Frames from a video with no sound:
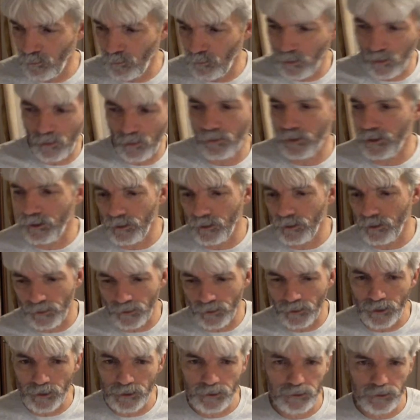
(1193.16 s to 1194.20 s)
at war with
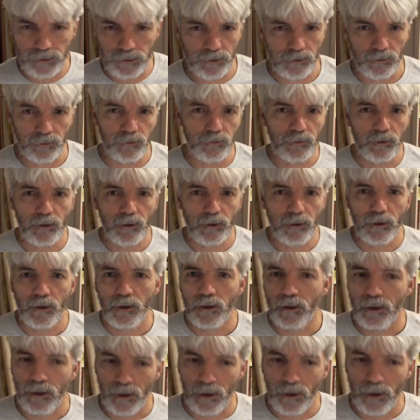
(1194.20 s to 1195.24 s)
other nations,
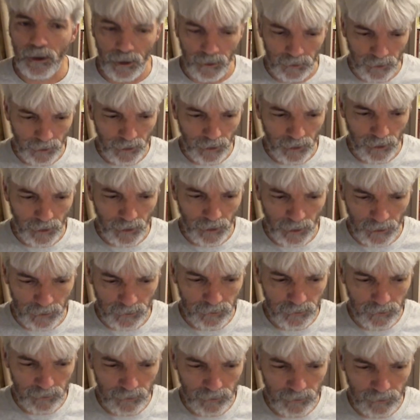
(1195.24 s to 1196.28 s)
and they
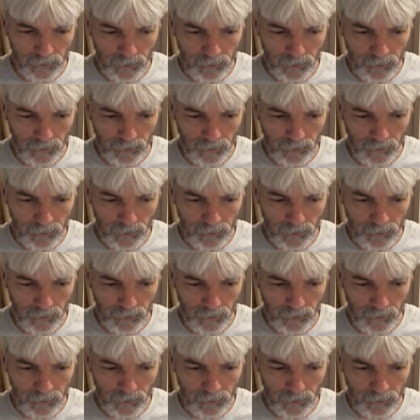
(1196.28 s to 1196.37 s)
had